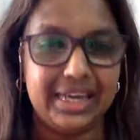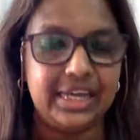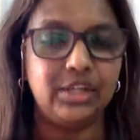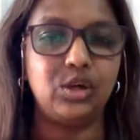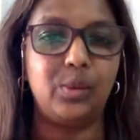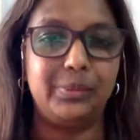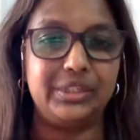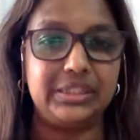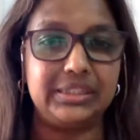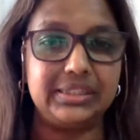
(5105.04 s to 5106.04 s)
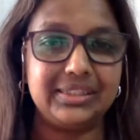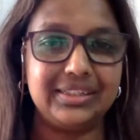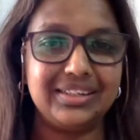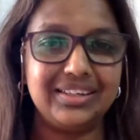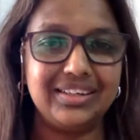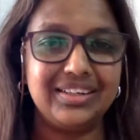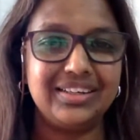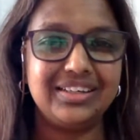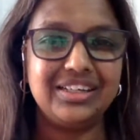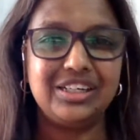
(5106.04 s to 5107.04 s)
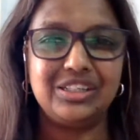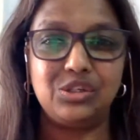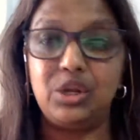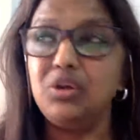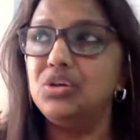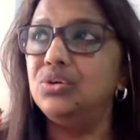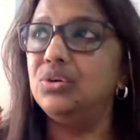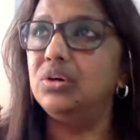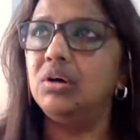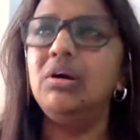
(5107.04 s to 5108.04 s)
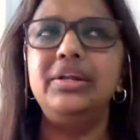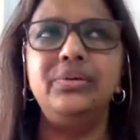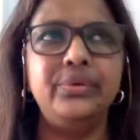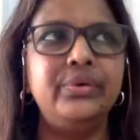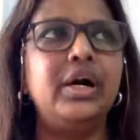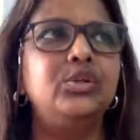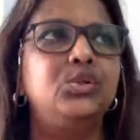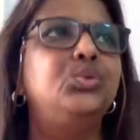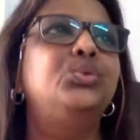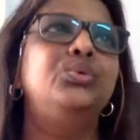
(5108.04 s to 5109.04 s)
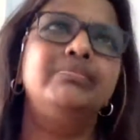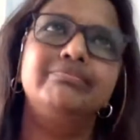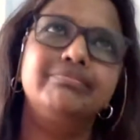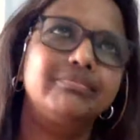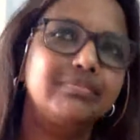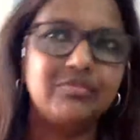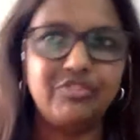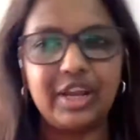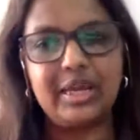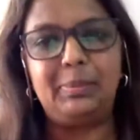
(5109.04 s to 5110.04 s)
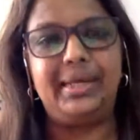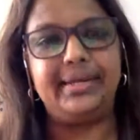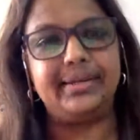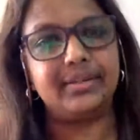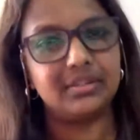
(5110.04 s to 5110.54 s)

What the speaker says: incompetent. So now you know, oh, I don't know how to fly a plane.